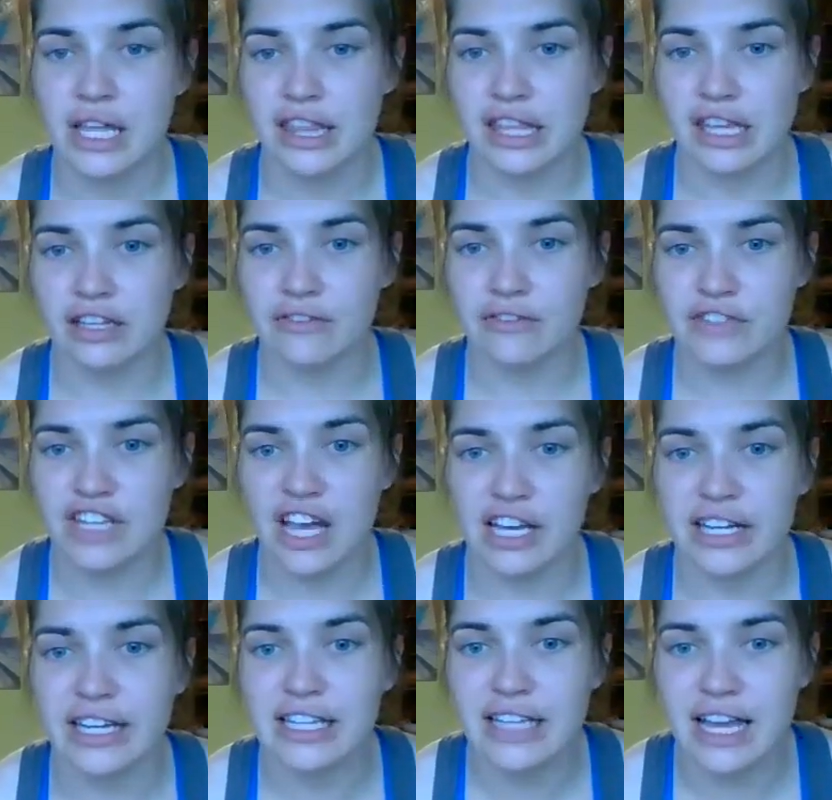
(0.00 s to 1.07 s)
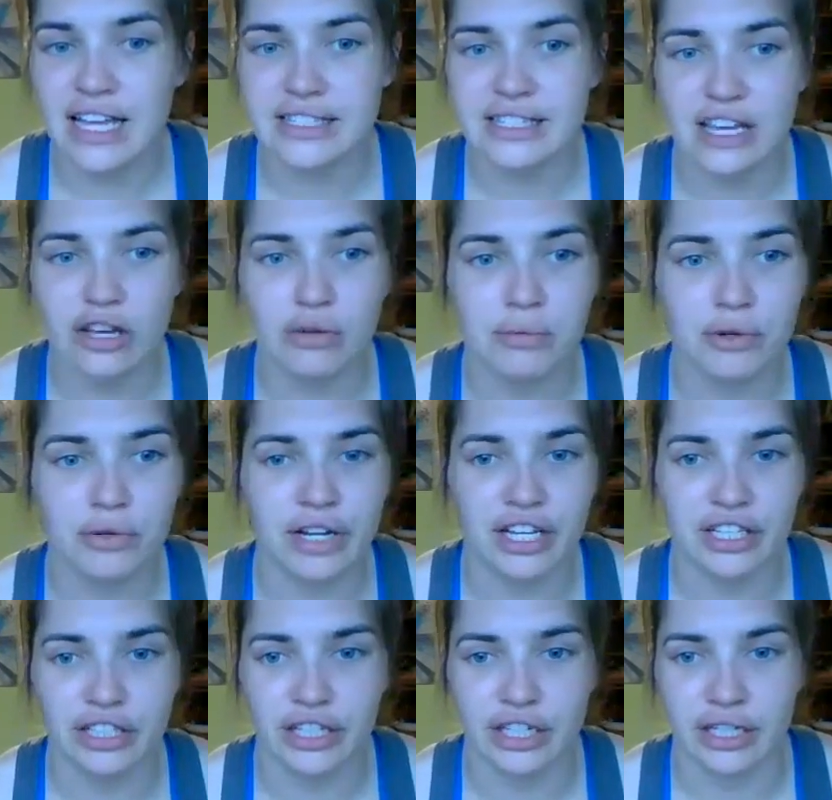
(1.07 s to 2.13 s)
Think of tucking that tailbone
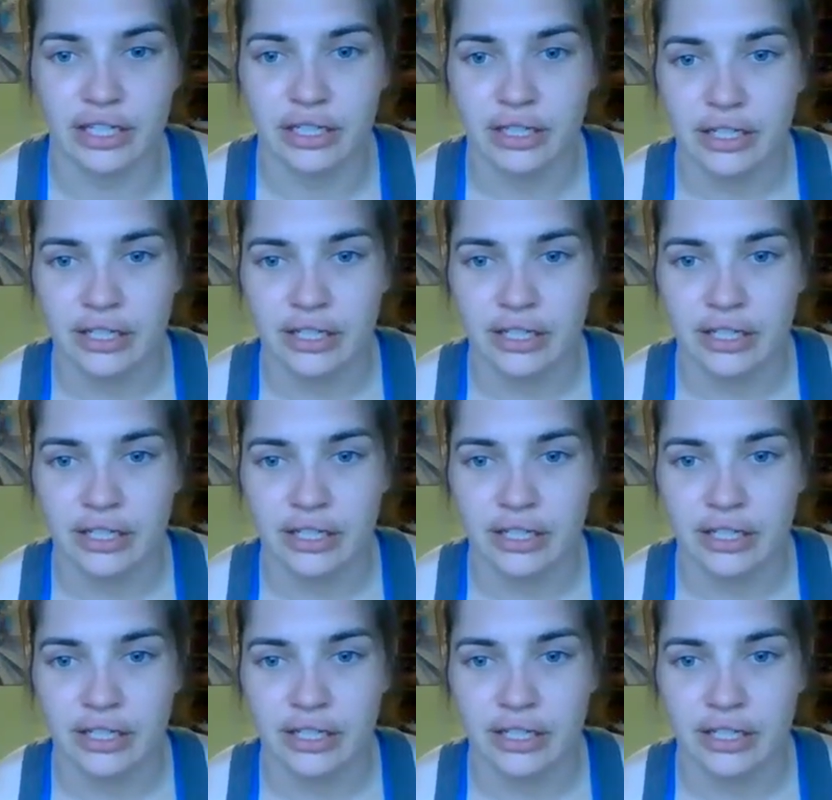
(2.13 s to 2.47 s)
under.